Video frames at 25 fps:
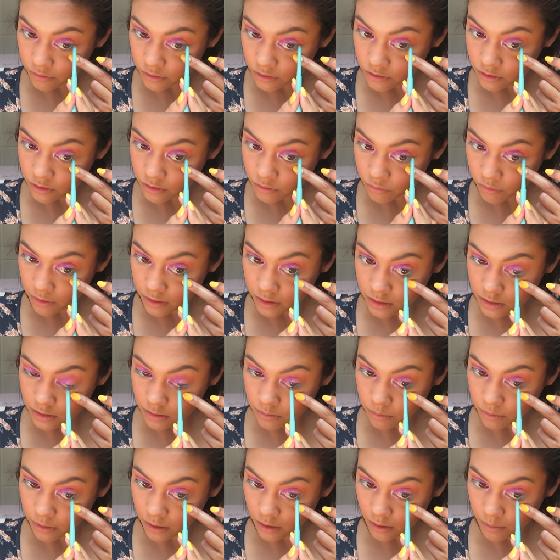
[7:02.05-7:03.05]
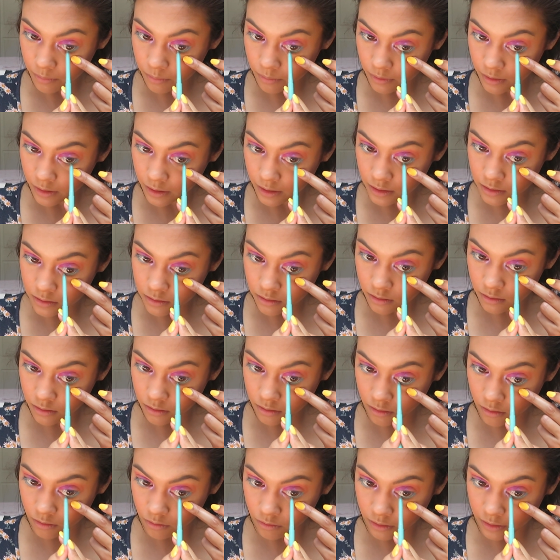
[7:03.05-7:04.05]
if you just wanted to pop this on the
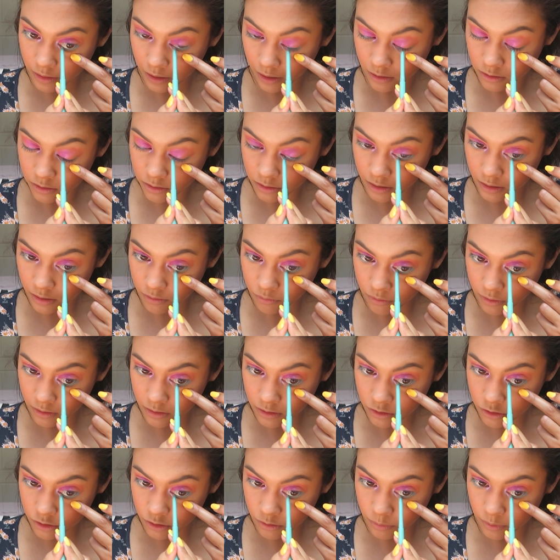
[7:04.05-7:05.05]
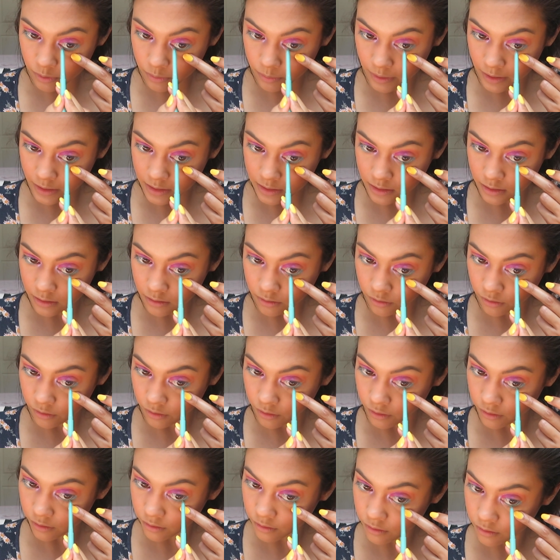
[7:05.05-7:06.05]
lower lash line with a super basic
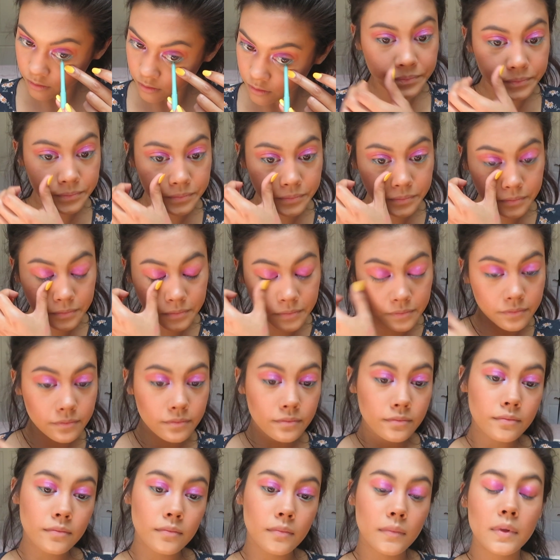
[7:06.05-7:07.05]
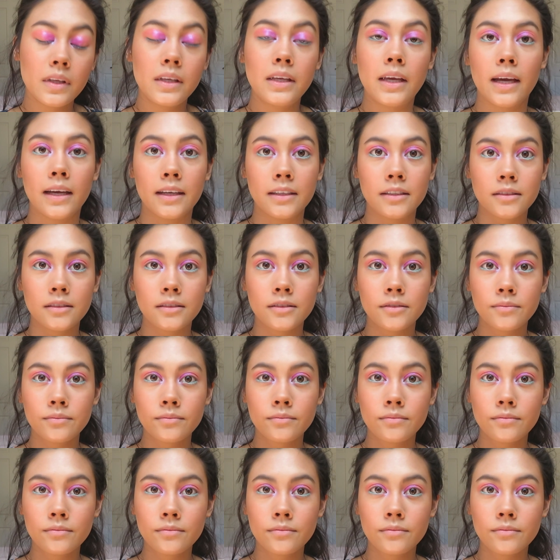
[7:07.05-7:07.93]
look. Yes.